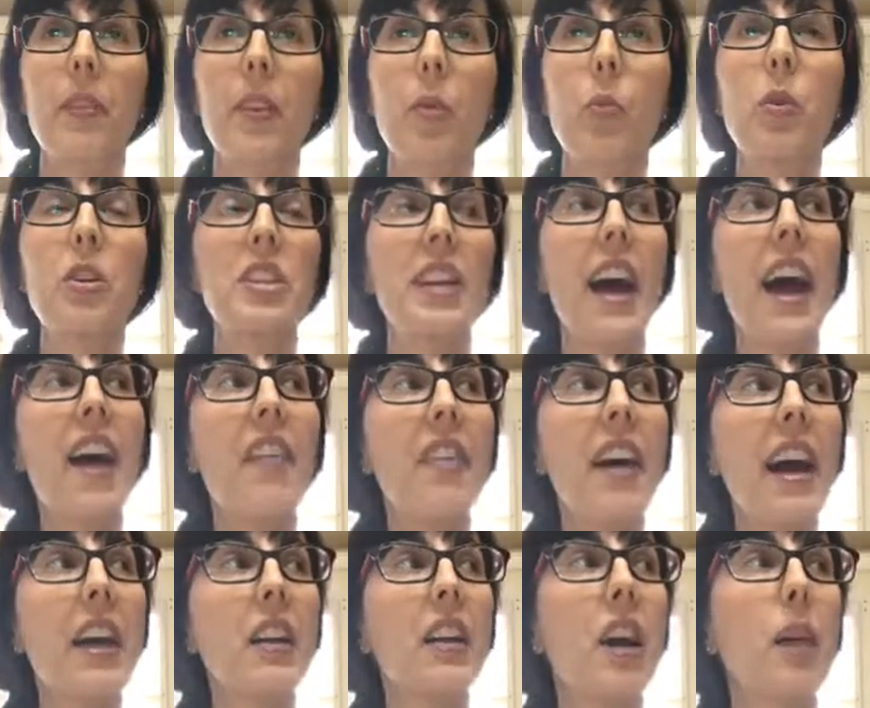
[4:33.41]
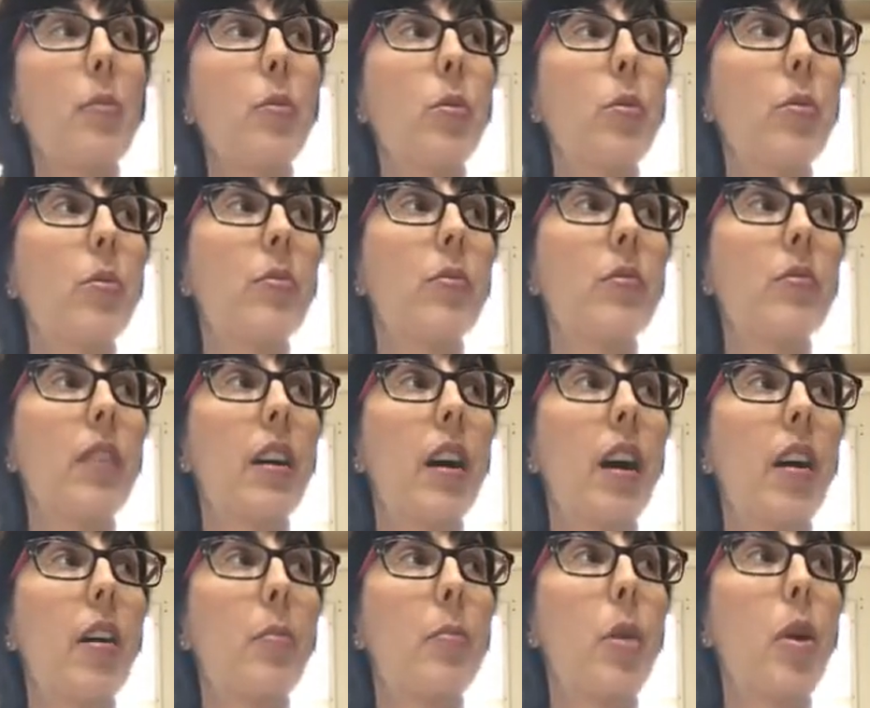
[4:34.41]
which I have had a couple
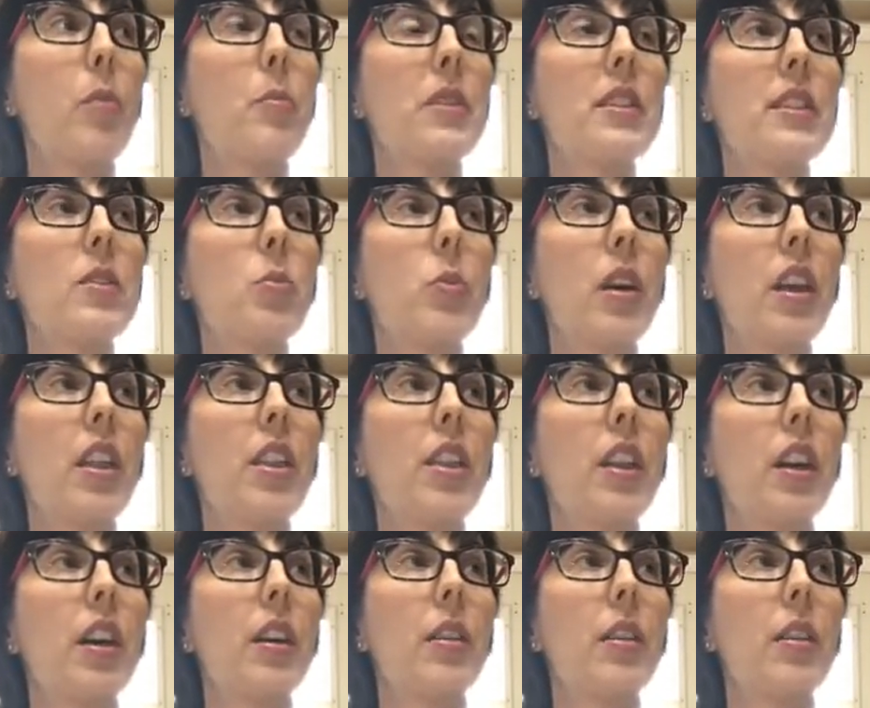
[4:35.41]
moments with